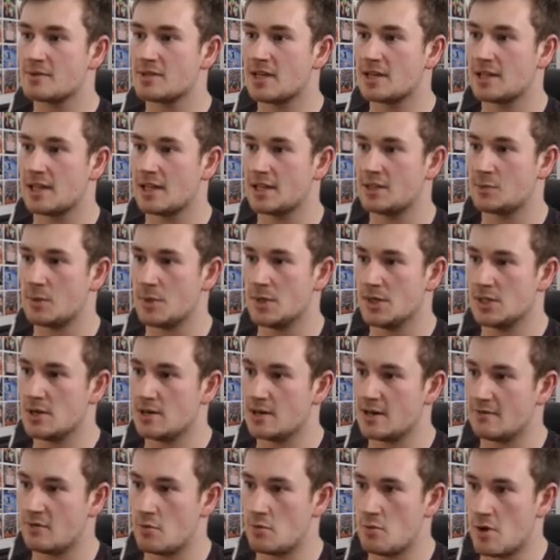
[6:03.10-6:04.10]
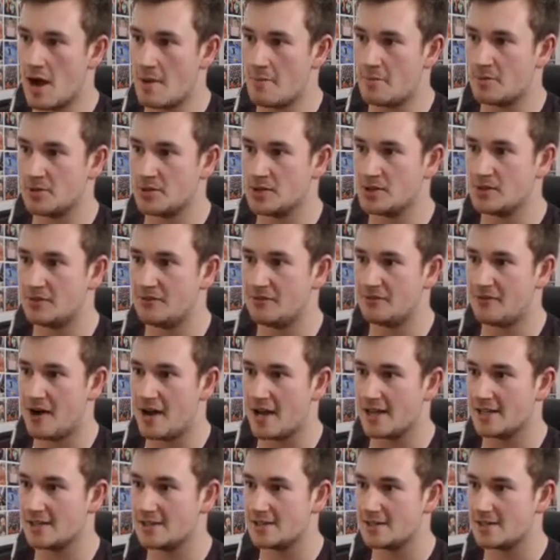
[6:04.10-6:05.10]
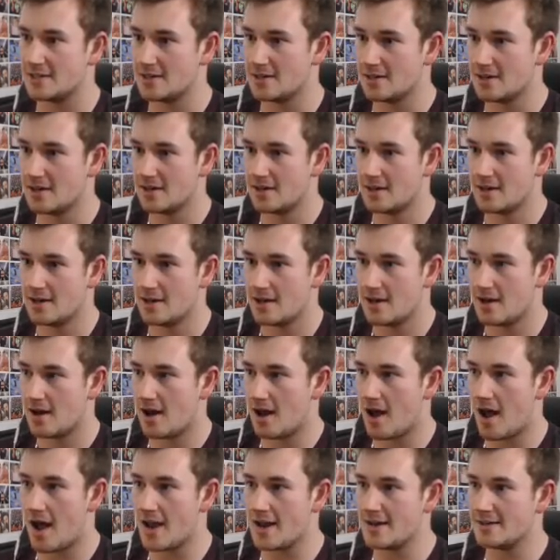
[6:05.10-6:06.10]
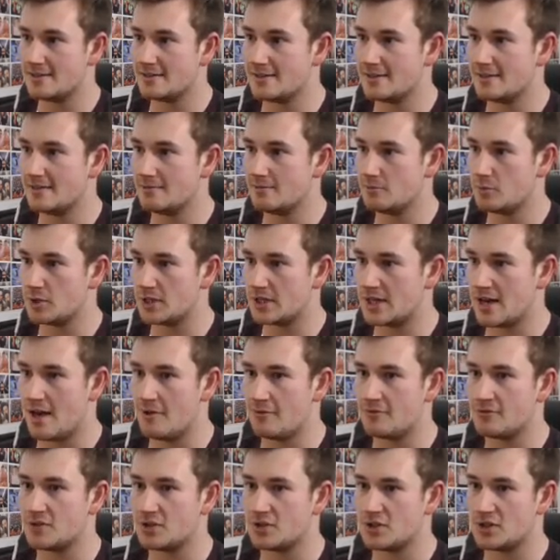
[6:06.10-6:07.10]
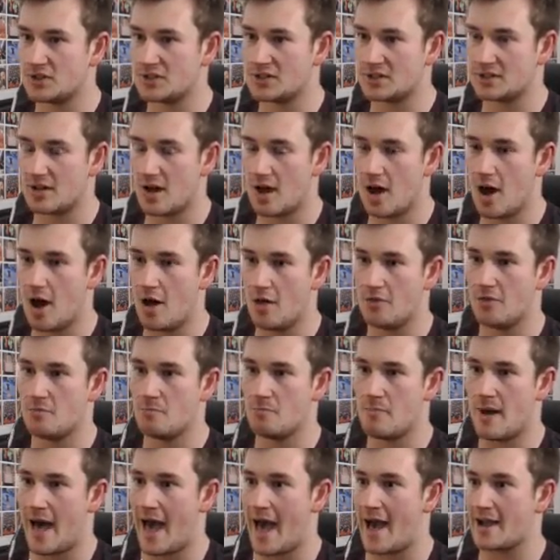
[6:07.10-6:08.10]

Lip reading: games like this where you don't have a weapon to fight. I would love to just hurt them